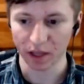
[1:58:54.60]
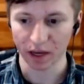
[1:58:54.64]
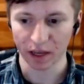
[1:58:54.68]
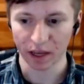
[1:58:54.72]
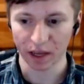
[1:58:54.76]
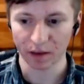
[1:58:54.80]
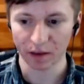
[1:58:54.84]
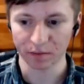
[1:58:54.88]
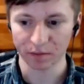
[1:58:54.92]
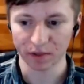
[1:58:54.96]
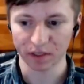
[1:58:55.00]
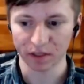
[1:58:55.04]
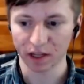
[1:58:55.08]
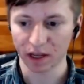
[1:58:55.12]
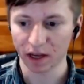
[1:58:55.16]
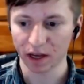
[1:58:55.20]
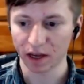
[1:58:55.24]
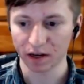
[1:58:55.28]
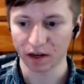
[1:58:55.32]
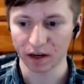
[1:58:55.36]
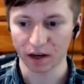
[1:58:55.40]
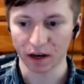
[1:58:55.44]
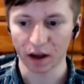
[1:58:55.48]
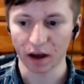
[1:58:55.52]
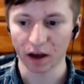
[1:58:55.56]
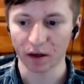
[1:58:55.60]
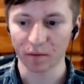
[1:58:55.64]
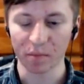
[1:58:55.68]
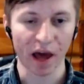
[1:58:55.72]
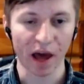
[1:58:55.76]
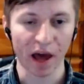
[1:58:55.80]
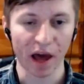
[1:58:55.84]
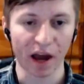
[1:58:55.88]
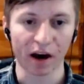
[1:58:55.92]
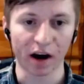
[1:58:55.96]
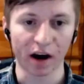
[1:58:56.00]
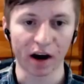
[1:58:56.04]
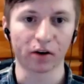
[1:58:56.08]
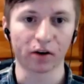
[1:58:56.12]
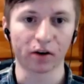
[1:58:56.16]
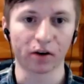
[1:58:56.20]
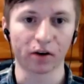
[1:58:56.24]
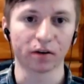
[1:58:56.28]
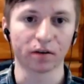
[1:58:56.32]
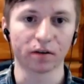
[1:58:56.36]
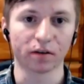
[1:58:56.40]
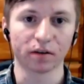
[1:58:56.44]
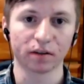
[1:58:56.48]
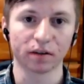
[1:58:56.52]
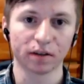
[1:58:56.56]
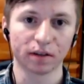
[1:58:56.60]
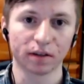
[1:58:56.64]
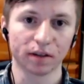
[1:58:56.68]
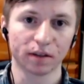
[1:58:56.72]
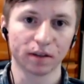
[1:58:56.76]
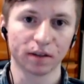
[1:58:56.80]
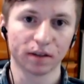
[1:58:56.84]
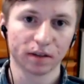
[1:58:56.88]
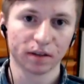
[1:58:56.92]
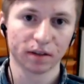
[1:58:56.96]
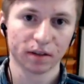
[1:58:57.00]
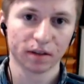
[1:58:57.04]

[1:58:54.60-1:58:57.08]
system, and that game's not bad at all.